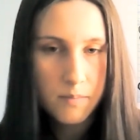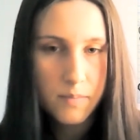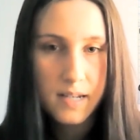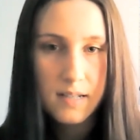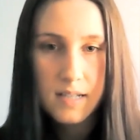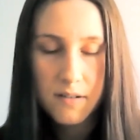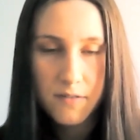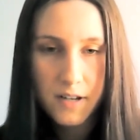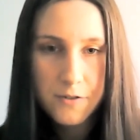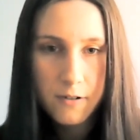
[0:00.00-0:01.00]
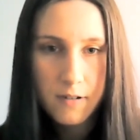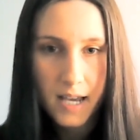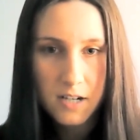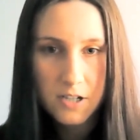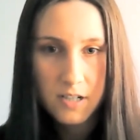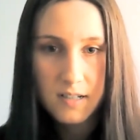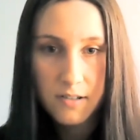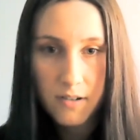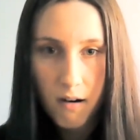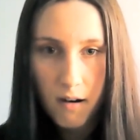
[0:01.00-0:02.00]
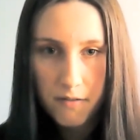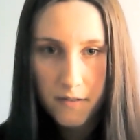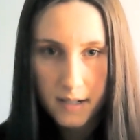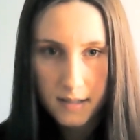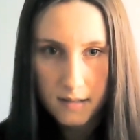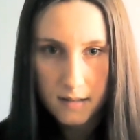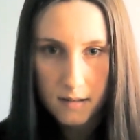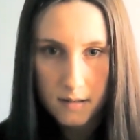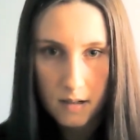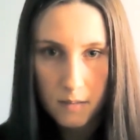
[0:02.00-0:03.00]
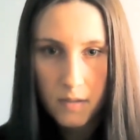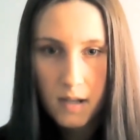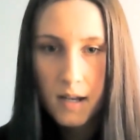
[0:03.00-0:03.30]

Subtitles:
because conventional caging did not affect this system,